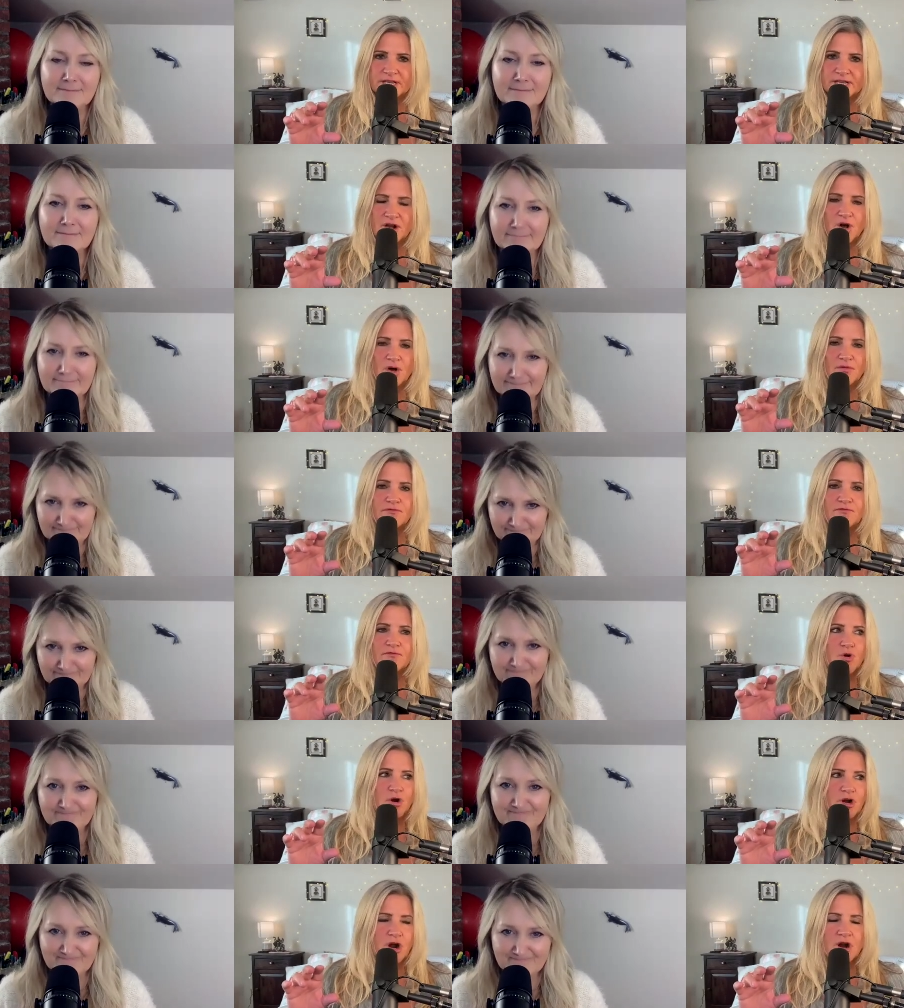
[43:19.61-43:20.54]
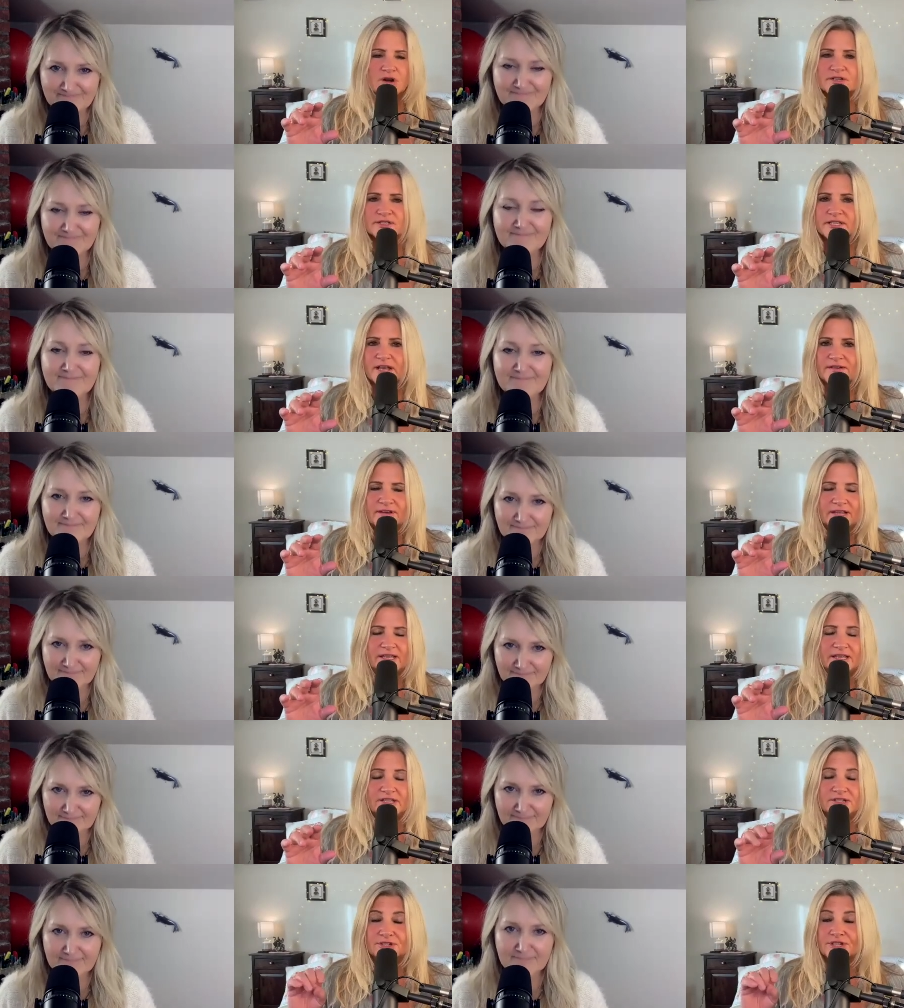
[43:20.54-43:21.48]
Speaker 1: like all four cars that I've had,
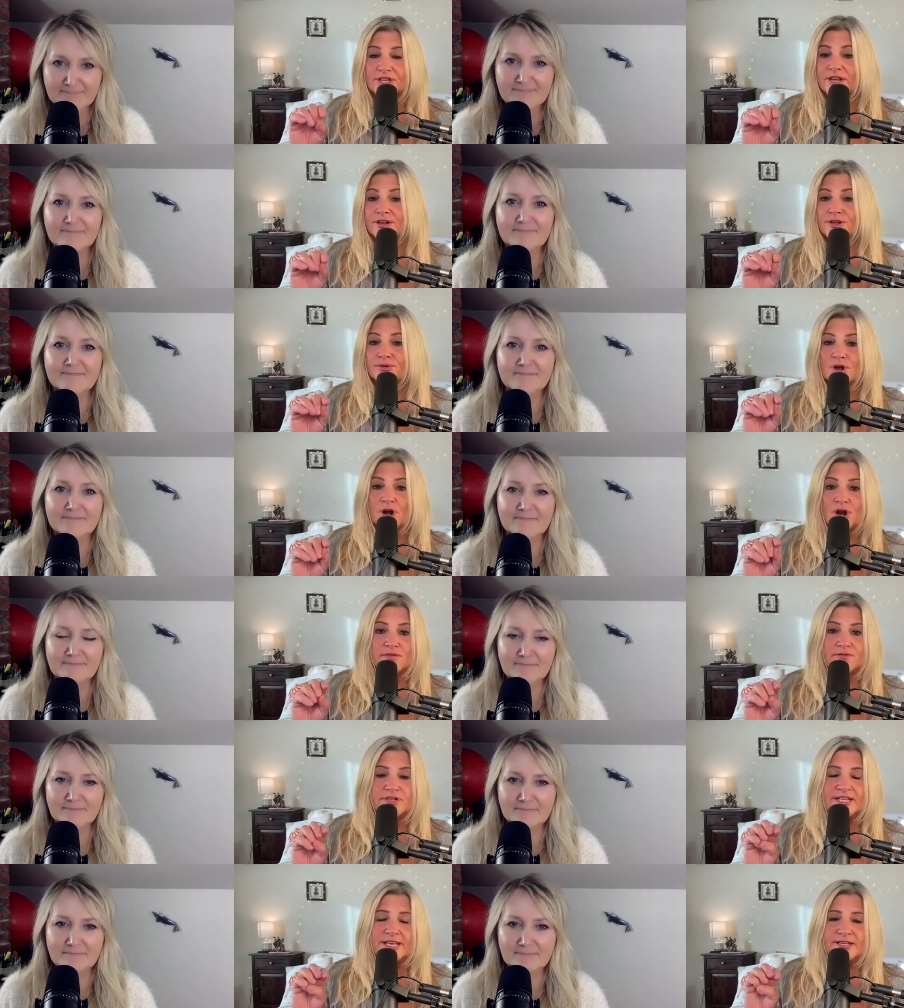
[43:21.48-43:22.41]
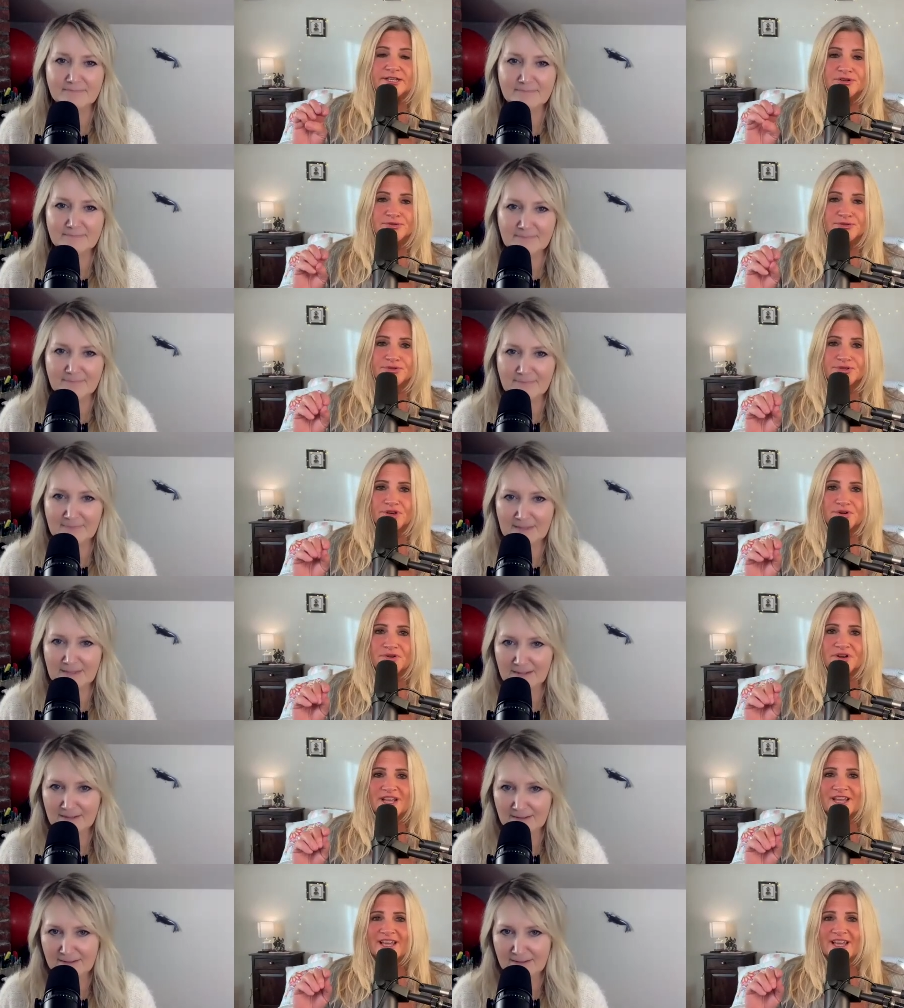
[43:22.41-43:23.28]
I usually get a new car every 10 years or so.